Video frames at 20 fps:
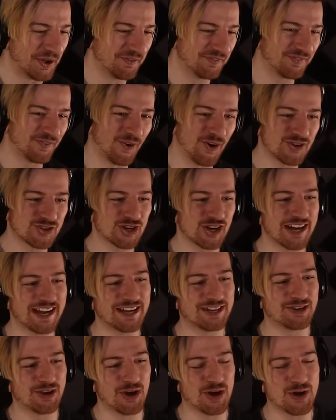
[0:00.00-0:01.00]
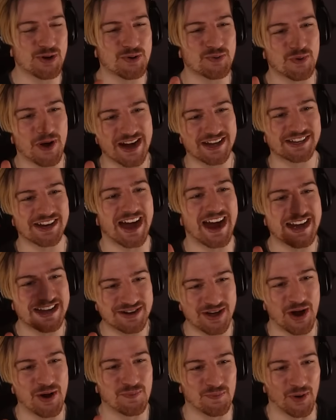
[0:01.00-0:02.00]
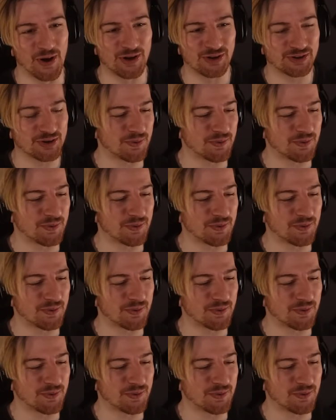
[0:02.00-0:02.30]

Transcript: unfortunately do what I don't want